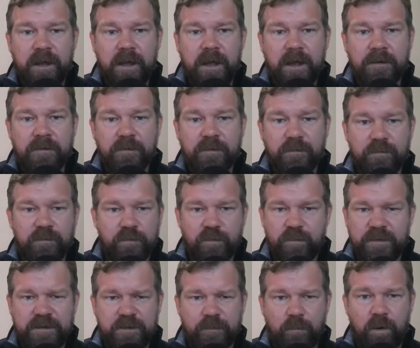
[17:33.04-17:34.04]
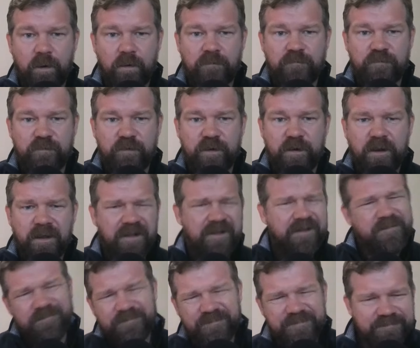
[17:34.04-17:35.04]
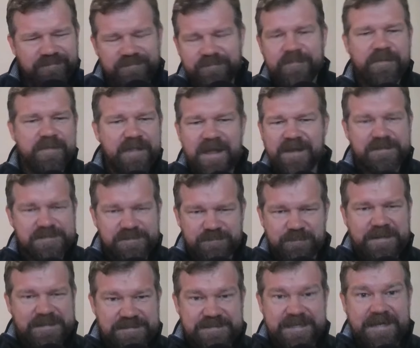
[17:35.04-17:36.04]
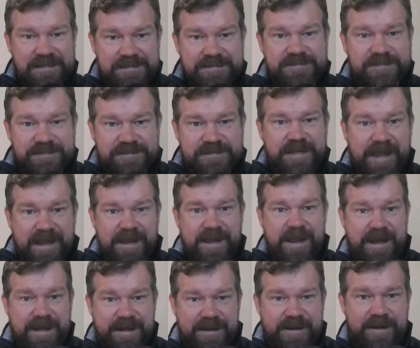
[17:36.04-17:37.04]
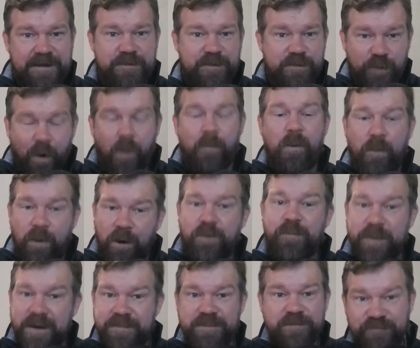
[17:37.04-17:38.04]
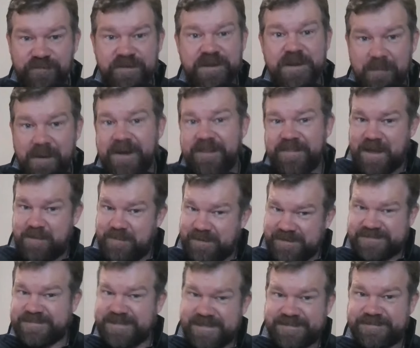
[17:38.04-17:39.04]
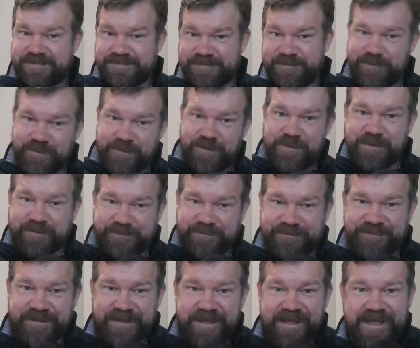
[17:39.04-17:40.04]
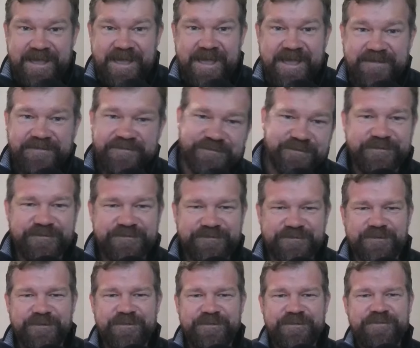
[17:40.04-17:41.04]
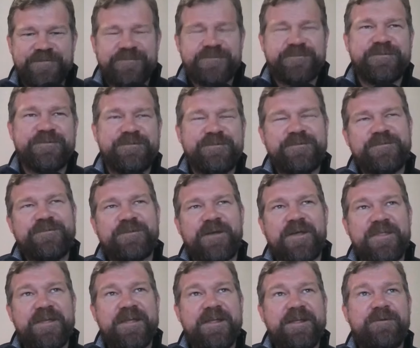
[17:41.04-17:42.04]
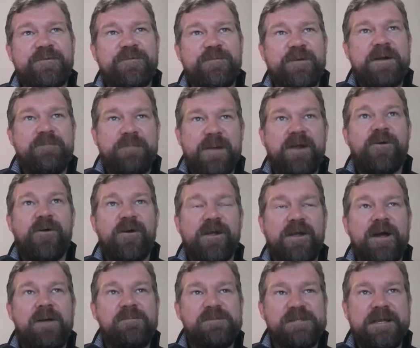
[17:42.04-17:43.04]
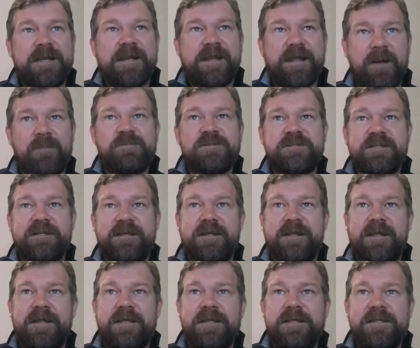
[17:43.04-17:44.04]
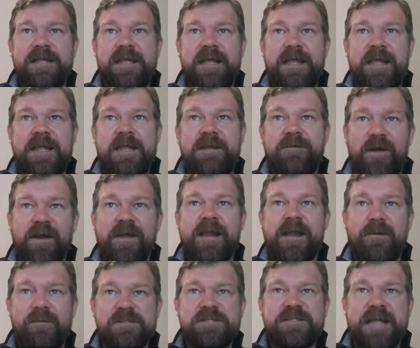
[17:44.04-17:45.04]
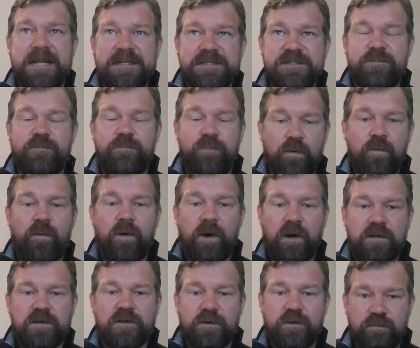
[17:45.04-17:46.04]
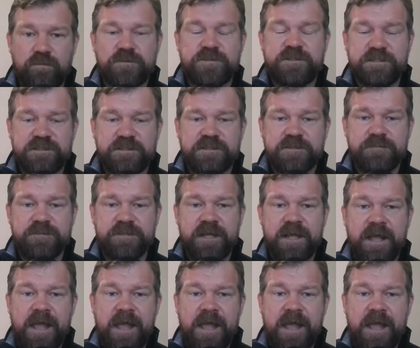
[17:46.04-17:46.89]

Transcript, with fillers: and, you know, they don't need to work for it. That doesn't make sense in, in the normal world, but in the fiat mind, that makes sense, you know. so so so I think where Bitcoin comes in, it comes a, it, it, right now it stands as a bulwark to those systems,